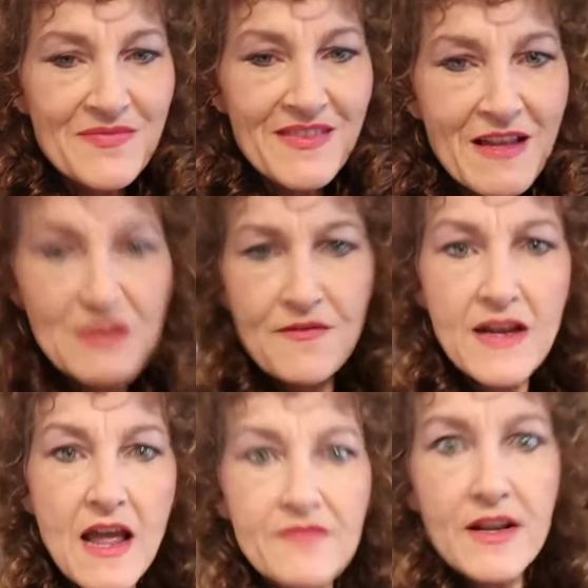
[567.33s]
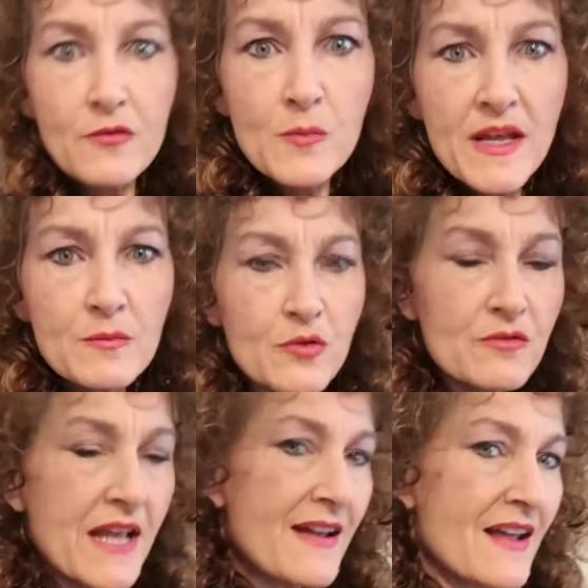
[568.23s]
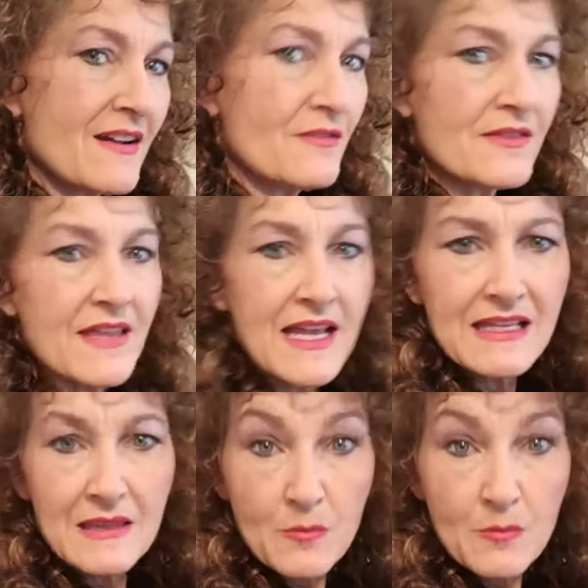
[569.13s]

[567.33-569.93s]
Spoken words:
it was fun. I've never been a brunette. I don't think